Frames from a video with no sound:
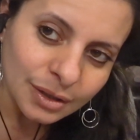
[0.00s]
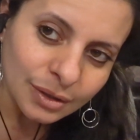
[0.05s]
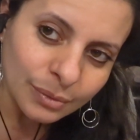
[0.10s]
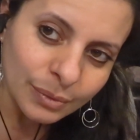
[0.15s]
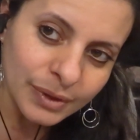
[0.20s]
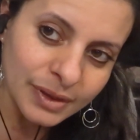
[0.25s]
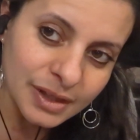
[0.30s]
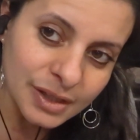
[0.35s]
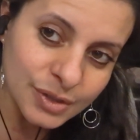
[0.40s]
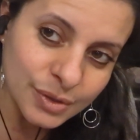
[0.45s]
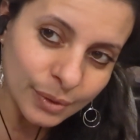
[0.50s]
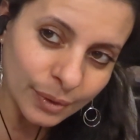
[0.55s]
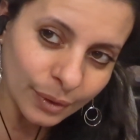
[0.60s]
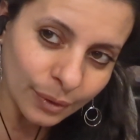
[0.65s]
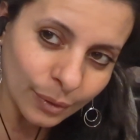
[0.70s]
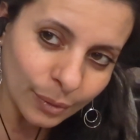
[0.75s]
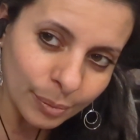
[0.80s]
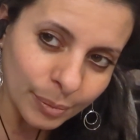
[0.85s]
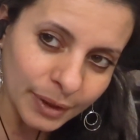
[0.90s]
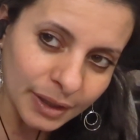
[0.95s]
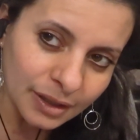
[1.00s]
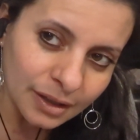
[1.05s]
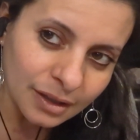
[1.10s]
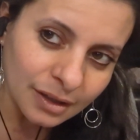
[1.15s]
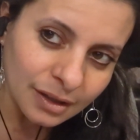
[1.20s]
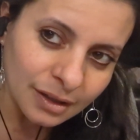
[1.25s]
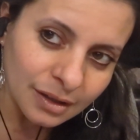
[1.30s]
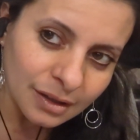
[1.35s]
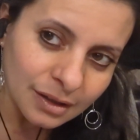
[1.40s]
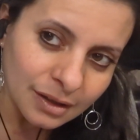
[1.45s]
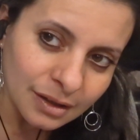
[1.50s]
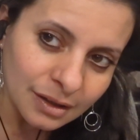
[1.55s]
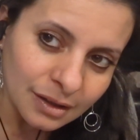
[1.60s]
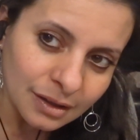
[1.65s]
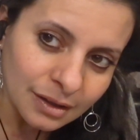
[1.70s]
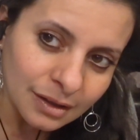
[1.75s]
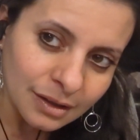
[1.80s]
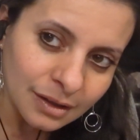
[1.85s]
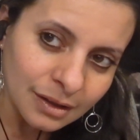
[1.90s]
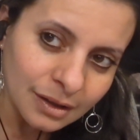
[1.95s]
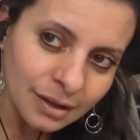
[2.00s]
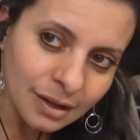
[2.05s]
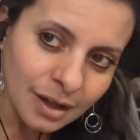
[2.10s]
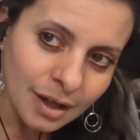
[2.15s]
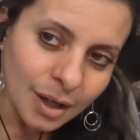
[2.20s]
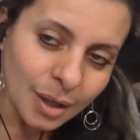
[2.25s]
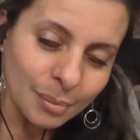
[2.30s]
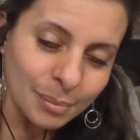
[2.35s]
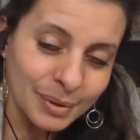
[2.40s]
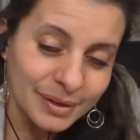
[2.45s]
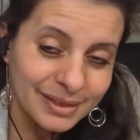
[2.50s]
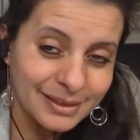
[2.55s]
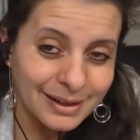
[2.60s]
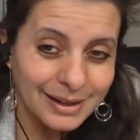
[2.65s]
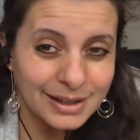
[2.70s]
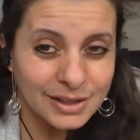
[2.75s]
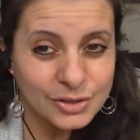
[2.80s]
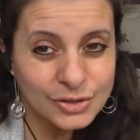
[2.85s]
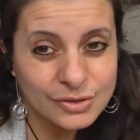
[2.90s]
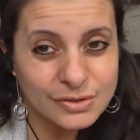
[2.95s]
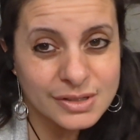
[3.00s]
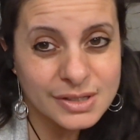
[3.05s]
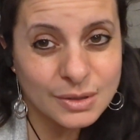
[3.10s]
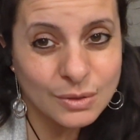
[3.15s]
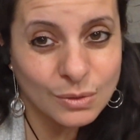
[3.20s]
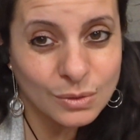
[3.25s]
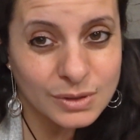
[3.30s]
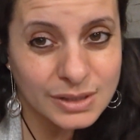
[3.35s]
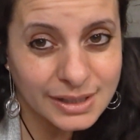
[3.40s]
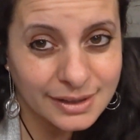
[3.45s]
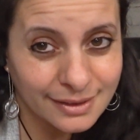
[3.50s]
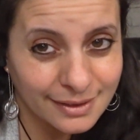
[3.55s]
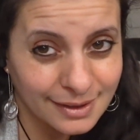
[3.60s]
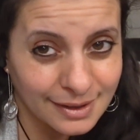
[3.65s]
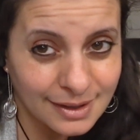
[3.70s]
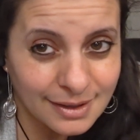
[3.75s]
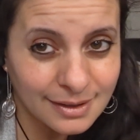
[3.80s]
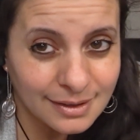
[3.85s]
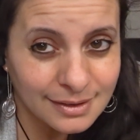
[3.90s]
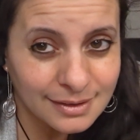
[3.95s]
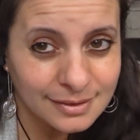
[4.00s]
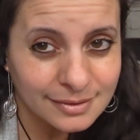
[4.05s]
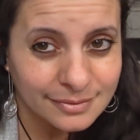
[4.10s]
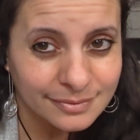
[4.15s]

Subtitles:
with the door open, but the angel is holding the key.